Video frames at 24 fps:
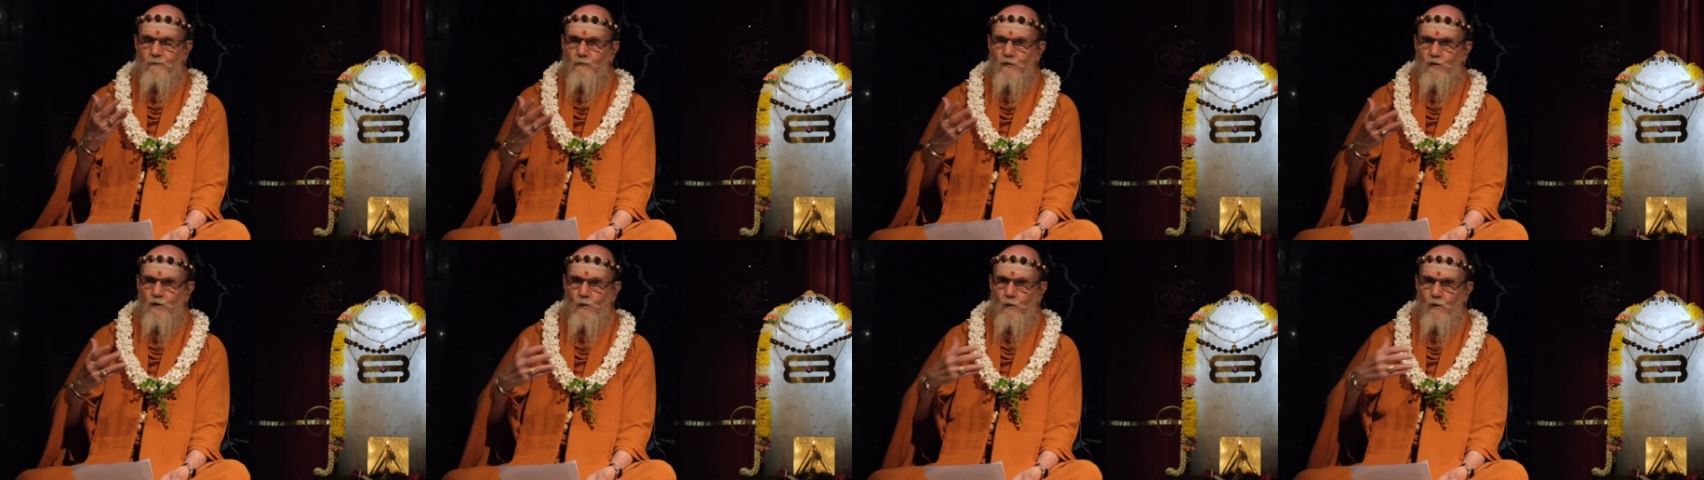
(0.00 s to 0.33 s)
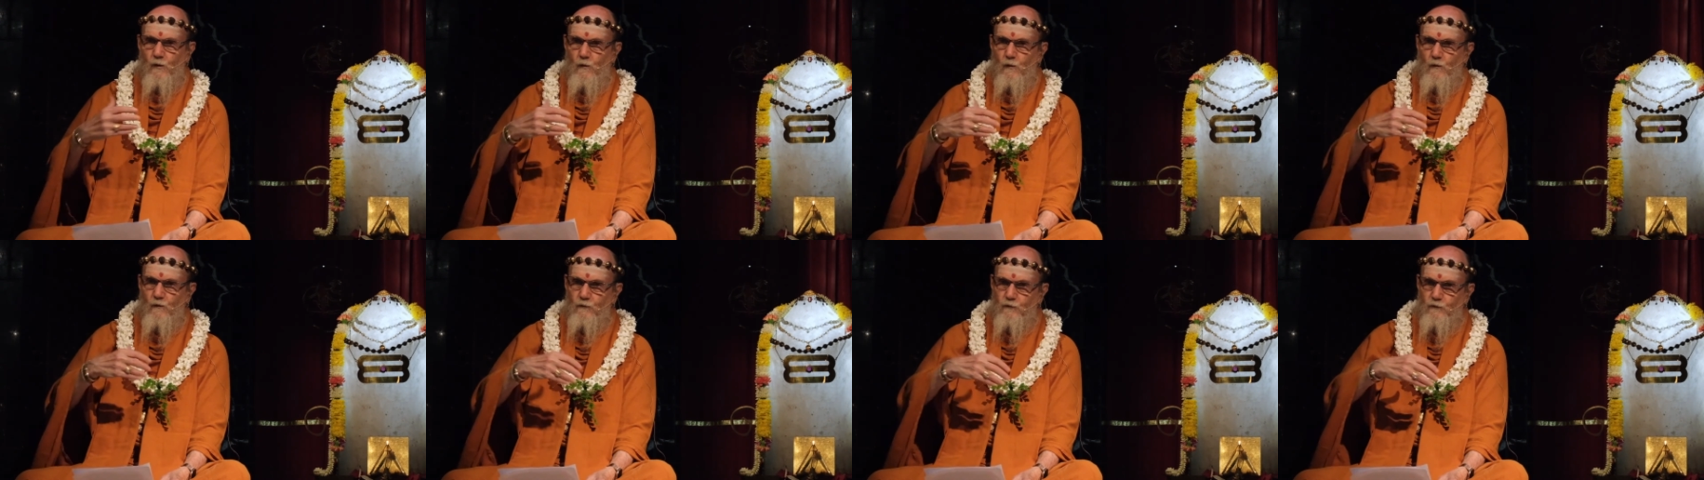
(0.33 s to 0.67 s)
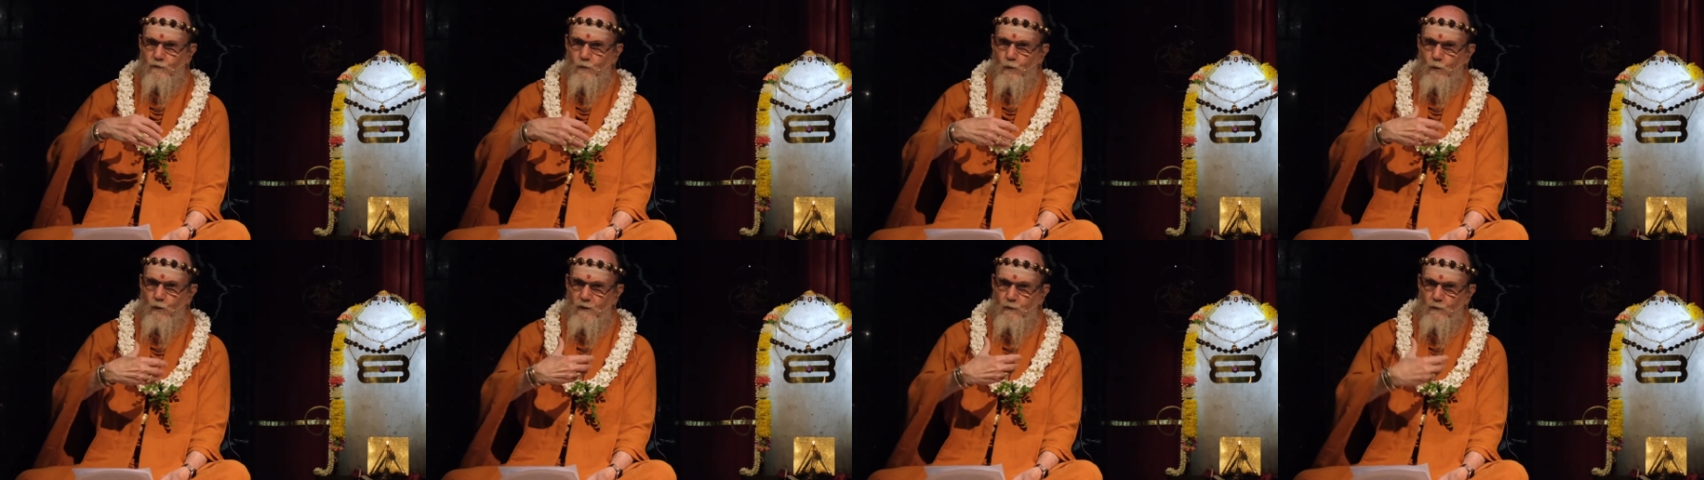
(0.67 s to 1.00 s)
So
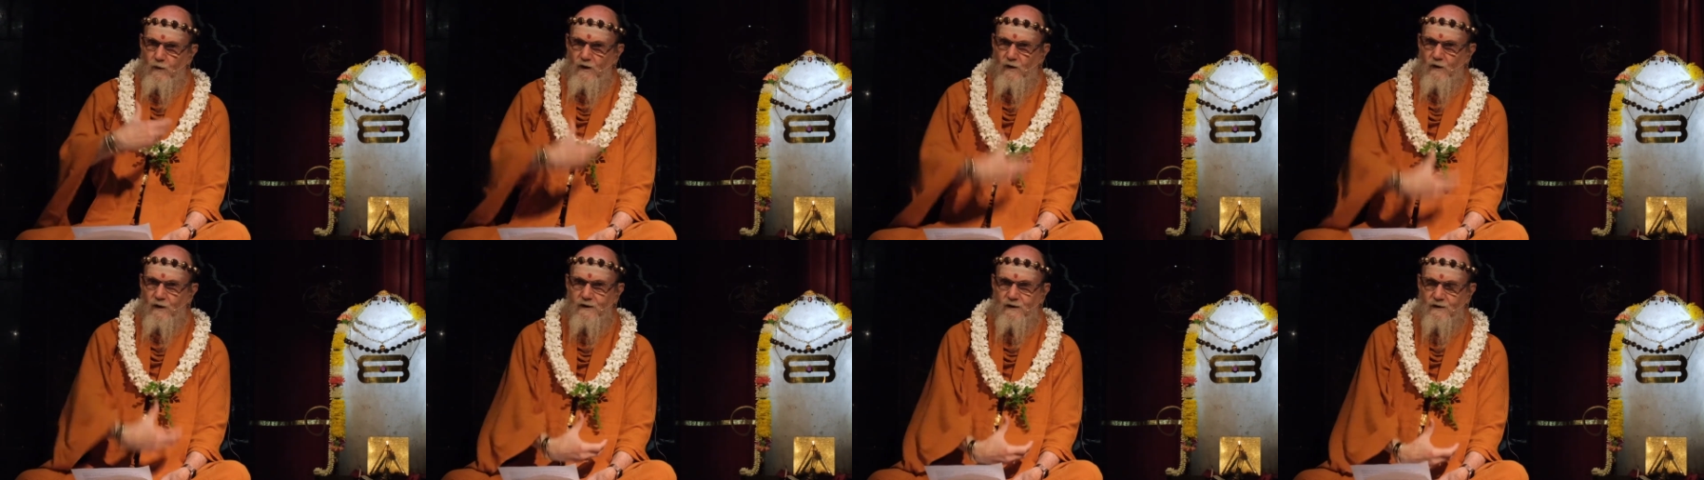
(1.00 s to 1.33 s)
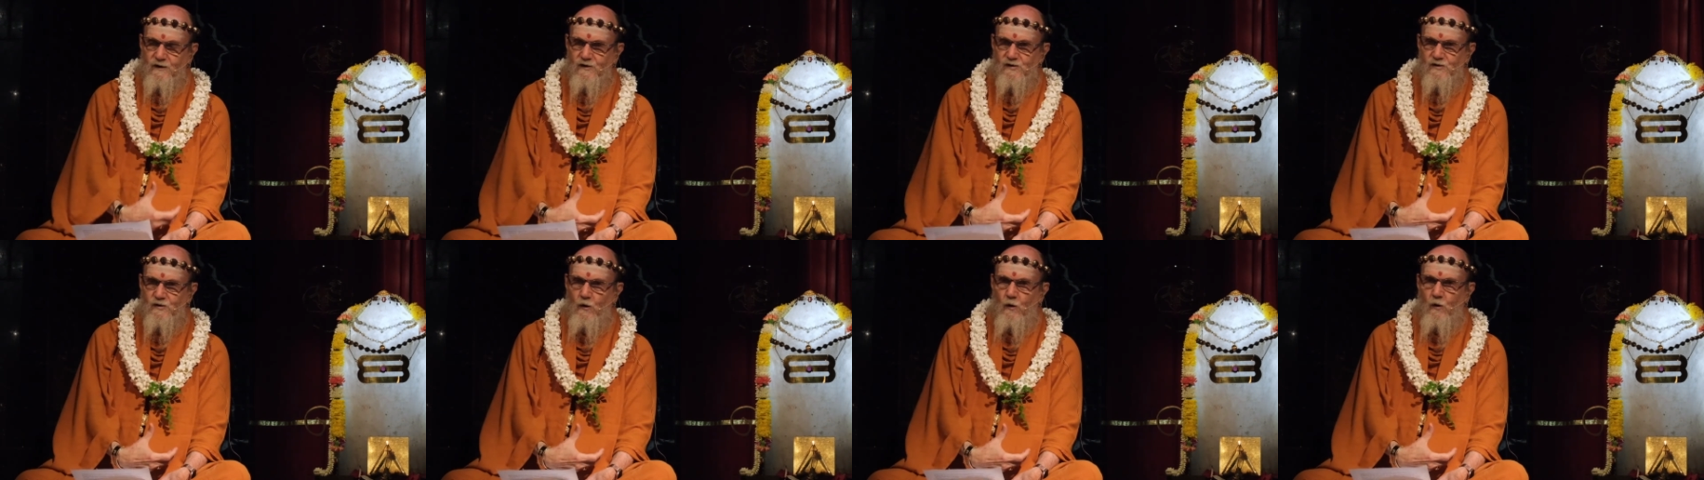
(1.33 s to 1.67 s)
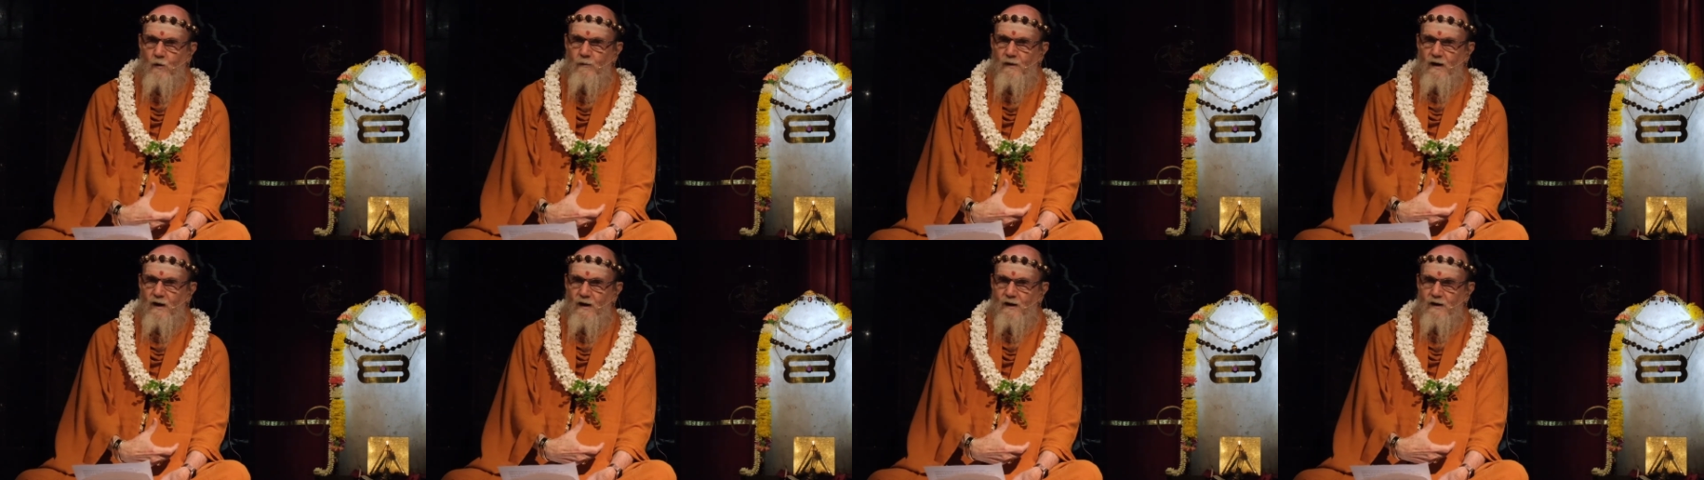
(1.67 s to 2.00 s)
when we look at the soul
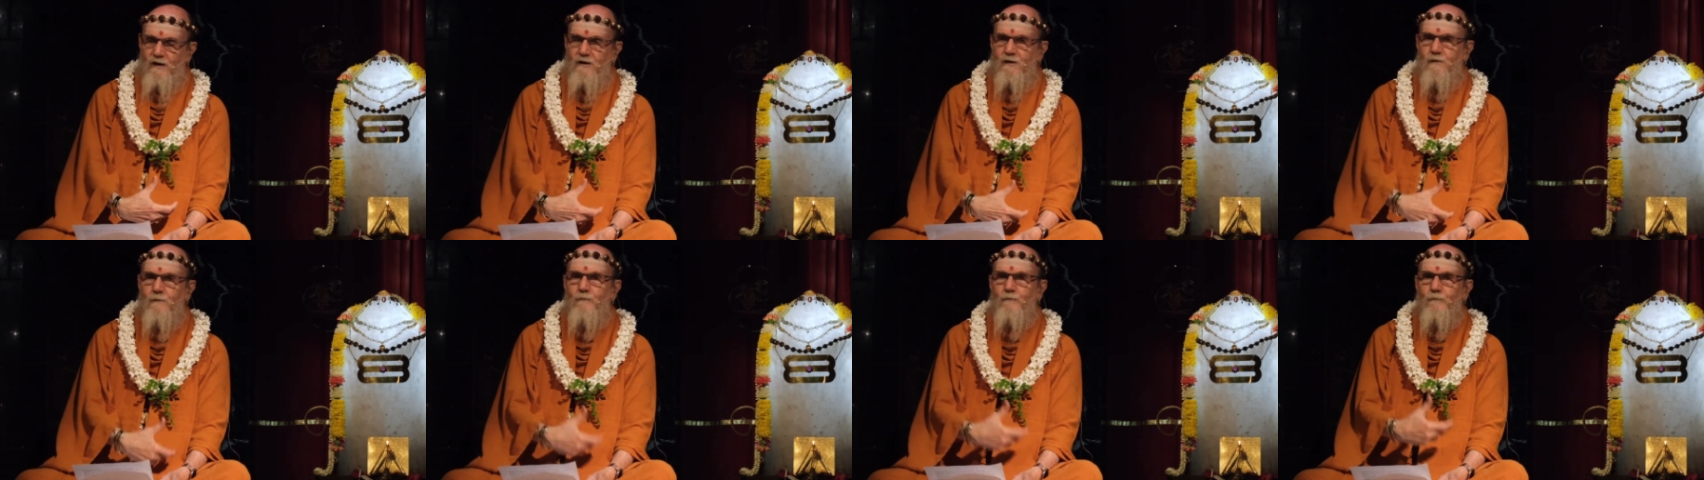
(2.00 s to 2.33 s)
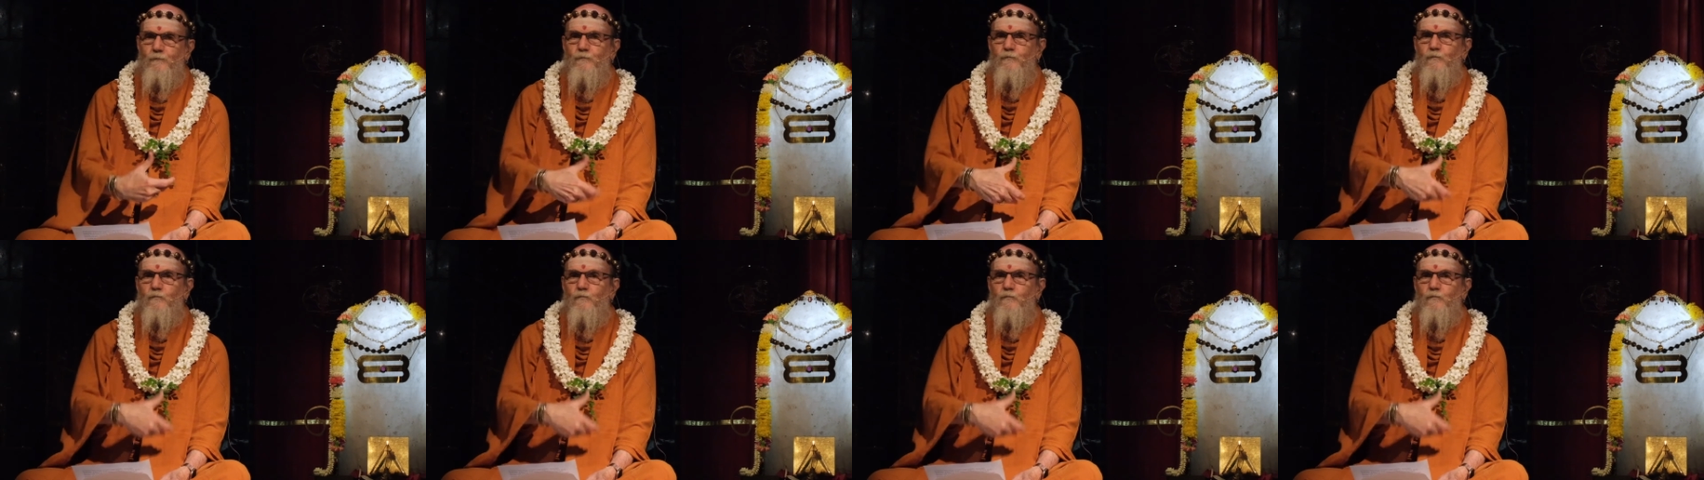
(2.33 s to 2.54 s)
body,